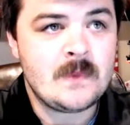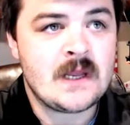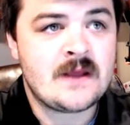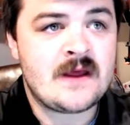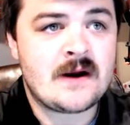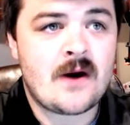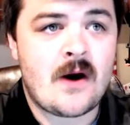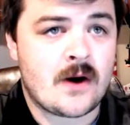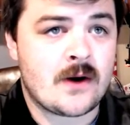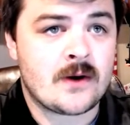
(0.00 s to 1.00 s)
There
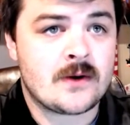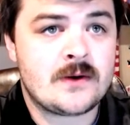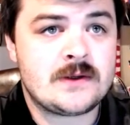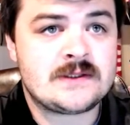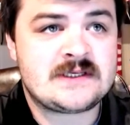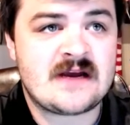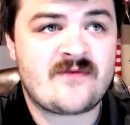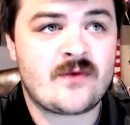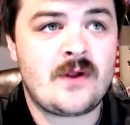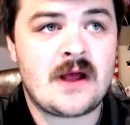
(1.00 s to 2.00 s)
are
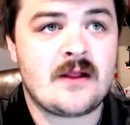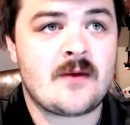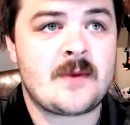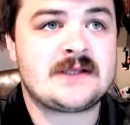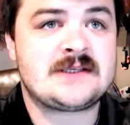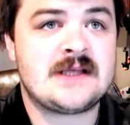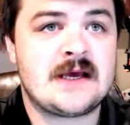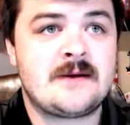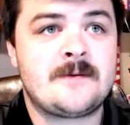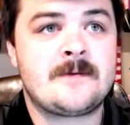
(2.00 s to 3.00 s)
several elements
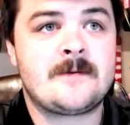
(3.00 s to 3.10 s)
that